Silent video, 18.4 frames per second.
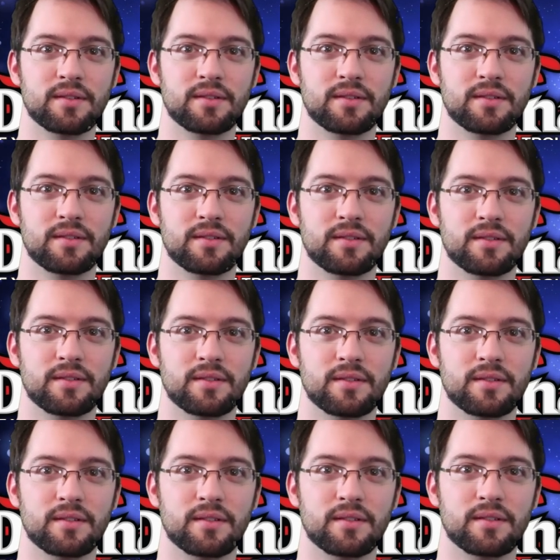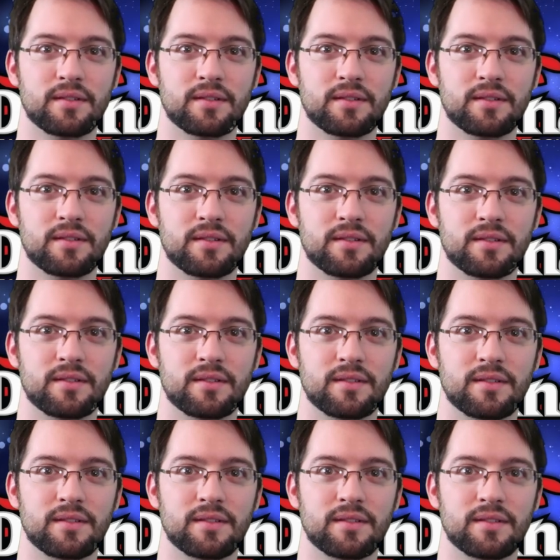Oh. I mean, I've
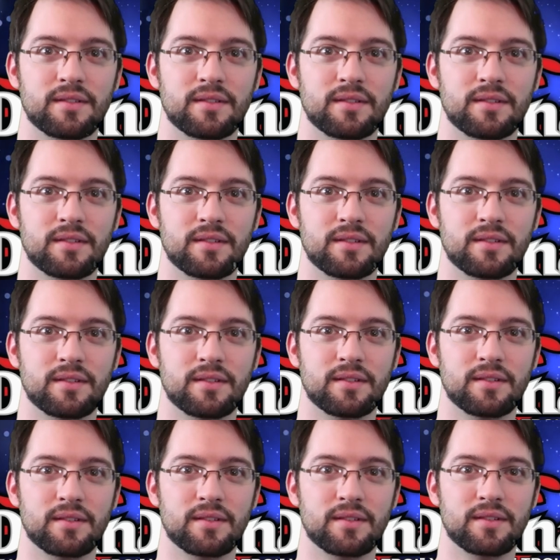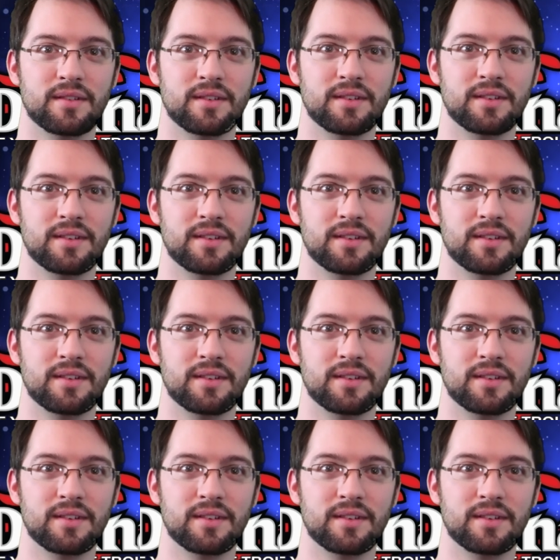noticed that. I just never asked you.